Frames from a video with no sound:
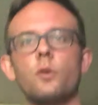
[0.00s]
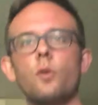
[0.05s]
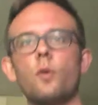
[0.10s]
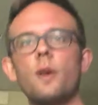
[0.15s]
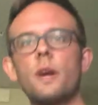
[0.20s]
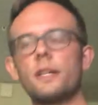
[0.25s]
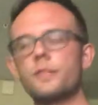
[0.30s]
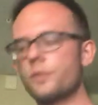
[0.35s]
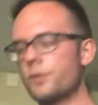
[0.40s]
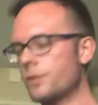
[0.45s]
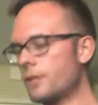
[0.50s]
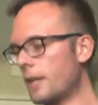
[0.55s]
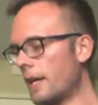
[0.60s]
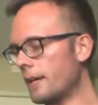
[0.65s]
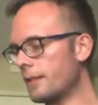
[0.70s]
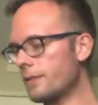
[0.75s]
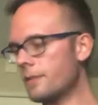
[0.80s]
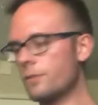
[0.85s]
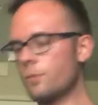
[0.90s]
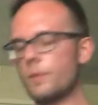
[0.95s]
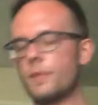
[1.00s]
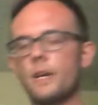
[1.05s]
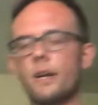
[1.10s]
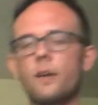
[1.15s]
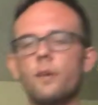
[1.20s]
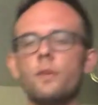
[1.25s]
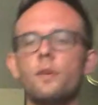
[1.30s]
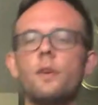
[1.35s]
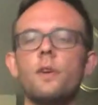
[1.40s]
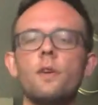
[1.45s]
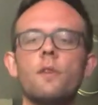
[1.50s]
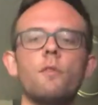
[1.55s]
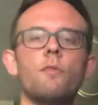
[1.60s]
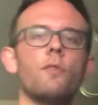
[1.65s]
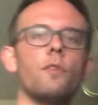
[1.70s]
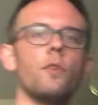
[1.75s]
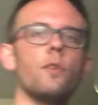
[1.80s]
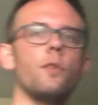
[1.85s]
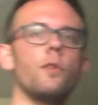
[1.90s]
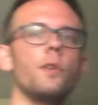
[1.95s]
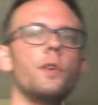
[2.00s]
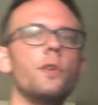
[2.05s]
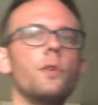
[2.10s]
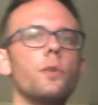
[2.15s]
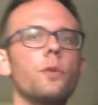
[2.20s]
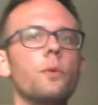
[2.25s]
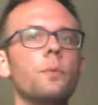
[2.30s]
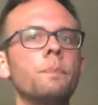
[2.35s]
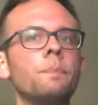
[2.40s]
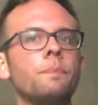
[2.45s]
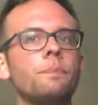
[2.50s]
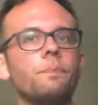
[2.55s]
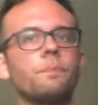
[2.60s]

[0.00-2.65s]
core exercises, without further ado,